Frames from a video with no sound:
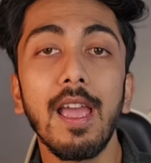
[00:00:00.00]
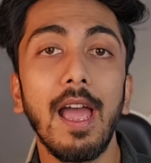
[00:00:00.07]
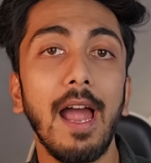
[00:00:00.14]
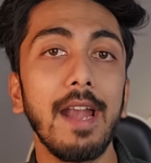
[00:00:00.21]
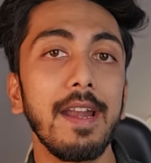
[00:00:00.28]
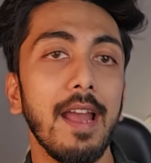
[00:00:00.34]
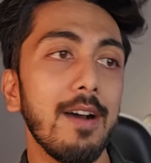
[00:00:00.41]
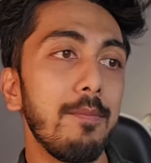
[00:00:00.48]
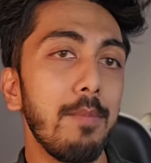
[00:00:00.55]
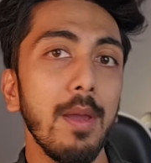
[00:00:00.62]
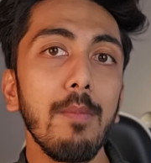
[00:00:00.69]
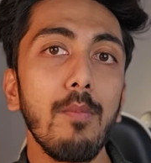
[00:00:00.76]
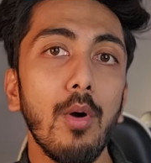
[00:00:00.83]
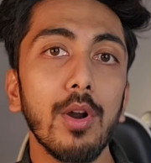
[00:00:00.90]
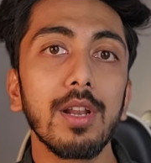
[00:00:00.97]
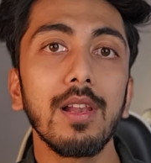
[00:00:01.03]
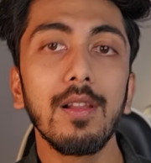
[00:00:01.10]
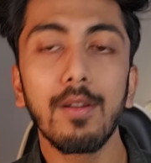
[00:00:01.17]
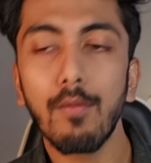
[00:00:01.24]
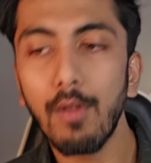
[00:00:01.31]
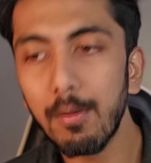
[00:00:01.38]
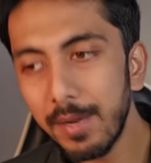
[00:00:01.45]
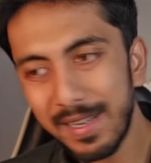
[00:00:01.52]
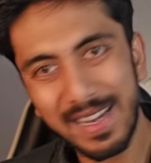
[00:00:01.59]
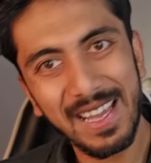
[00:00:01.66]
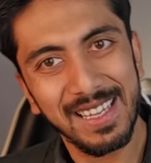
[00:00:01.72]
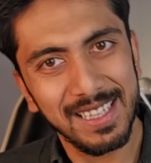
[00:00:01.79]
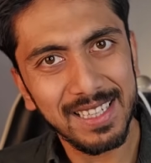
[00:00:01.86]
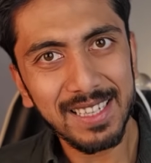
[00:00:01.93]
and a BIM modeler will be
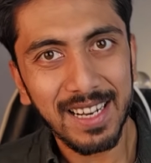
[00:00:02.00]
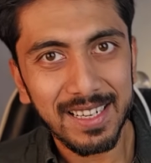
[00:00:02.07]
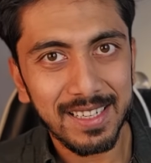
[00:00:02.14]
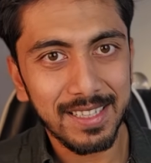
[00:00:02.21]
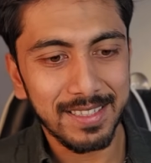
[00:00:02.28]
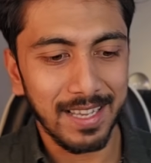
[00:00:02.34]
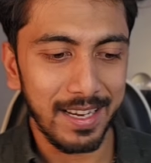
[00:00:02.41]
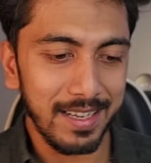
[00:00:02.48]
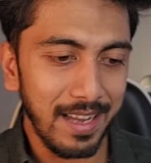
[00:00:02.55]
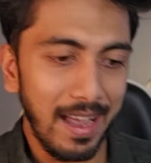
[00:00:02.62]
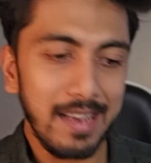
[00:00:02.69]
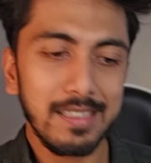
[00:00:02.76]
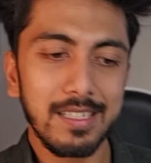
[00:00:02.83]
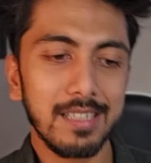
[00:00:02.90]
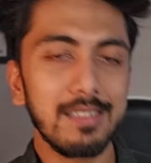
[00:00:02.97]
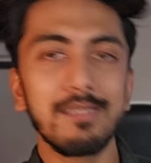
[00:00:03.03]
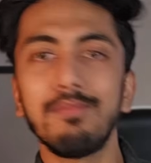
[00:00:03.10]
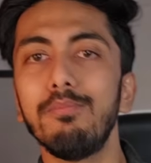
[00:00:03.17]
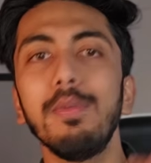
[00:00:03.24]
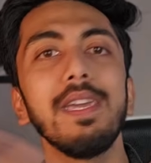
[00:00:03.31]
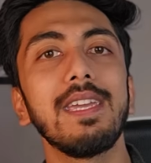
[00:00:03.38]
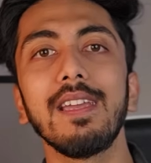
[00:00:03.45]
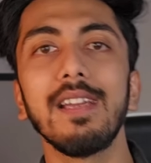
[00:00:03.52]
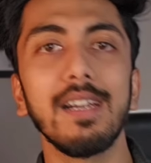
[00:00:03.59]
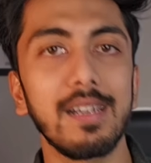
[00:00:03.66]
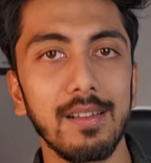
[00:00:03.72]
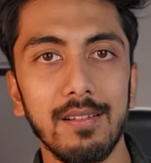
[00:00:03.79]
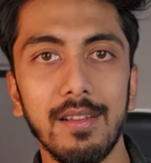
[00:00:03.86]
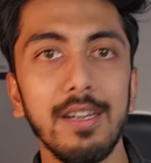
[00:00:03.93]
taking that design and just making
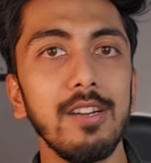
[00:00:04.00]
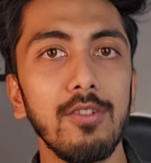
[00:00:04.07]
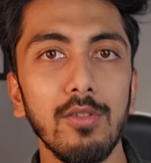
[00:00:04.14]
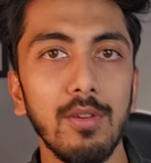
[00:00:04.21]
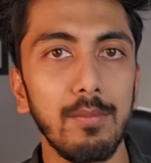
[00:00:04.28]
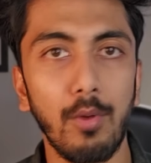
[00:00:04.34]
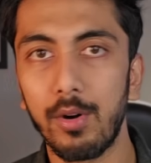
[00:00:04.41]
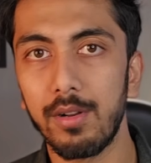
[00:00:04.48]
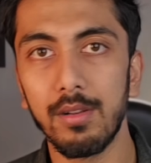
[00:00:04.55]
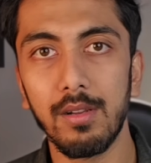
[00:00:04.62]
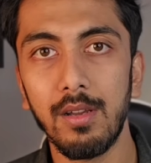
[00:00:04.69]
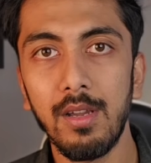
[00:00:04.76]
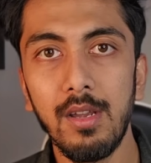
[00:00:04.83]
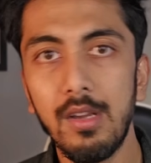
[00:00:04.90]
it into a model.